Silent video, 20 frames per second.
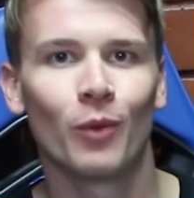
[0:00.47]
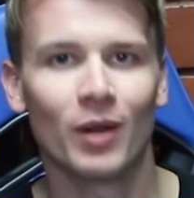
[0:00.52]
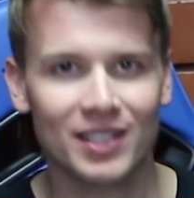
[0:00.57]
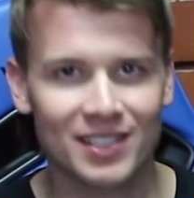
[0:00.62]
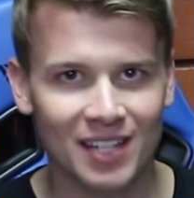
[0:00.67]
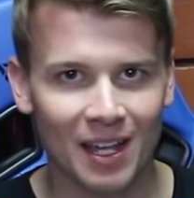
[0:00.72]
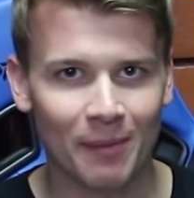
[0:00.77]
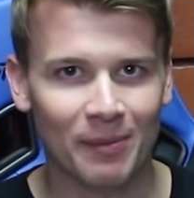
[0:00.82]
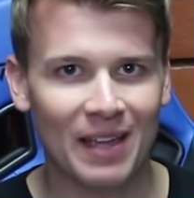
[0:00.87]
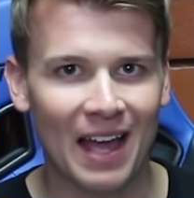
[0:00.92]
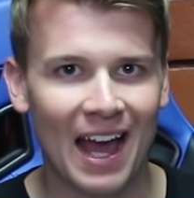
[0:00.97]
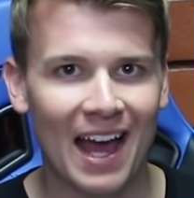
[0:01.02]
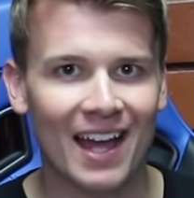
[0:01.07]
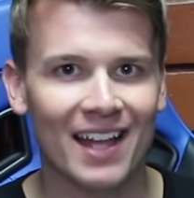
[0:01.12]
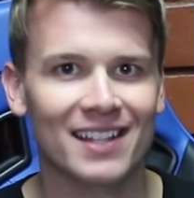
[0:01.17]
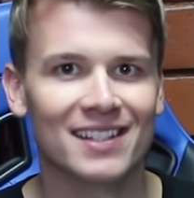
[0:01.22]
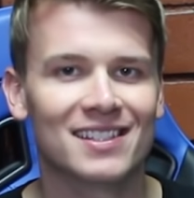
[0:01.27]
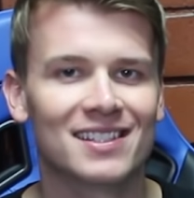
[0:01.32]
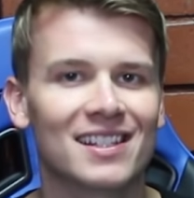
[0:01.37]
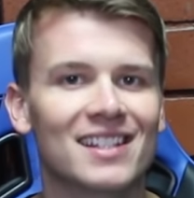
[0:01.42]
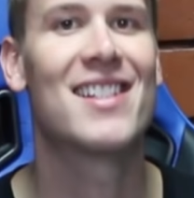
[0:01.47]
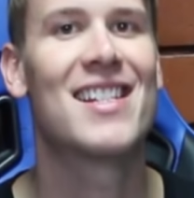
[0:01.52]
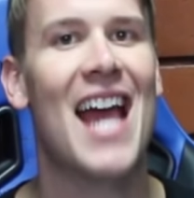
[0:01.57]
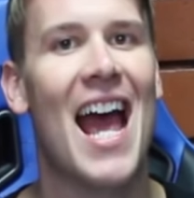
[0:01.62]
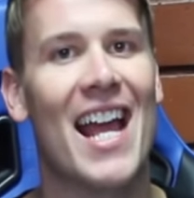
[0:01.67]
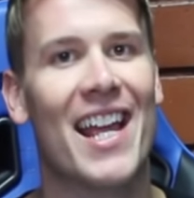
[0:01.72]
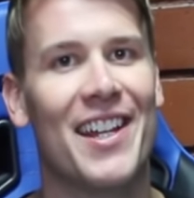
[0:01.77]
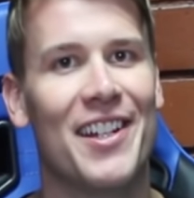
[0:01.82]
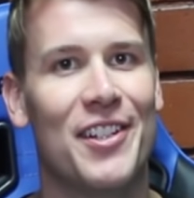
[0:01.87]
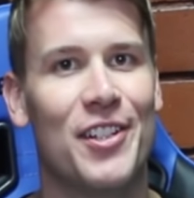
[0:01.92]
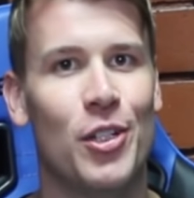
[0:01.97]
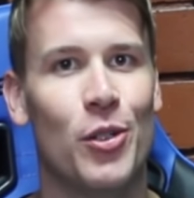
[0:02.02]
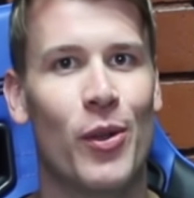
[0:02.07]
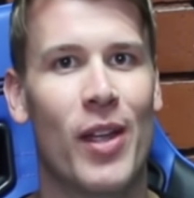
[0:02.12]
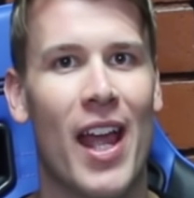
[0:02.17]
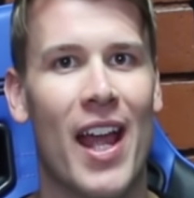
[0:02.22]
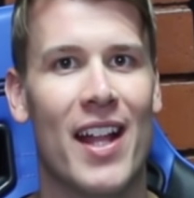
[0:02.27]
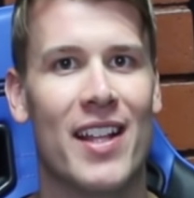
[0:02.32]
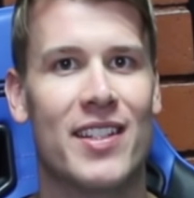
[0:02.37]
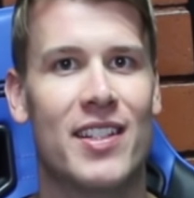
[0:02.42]
What's up guys, Attacking
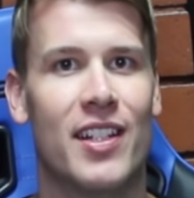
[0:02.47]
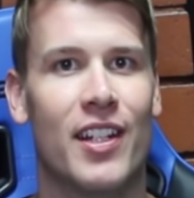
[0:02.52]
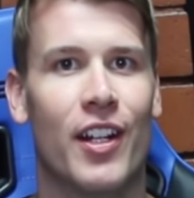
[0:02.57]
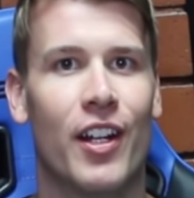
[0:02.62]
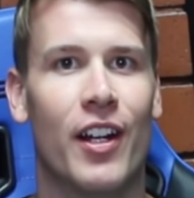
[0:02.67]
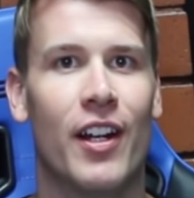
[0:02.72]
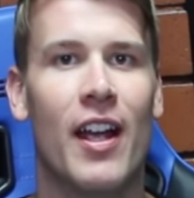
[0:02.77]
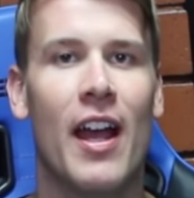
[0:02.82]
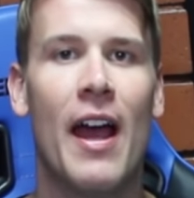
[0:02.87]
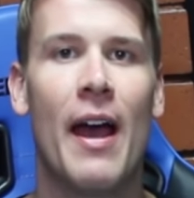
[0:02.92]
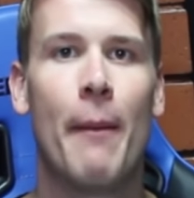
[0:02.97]
Tucans here,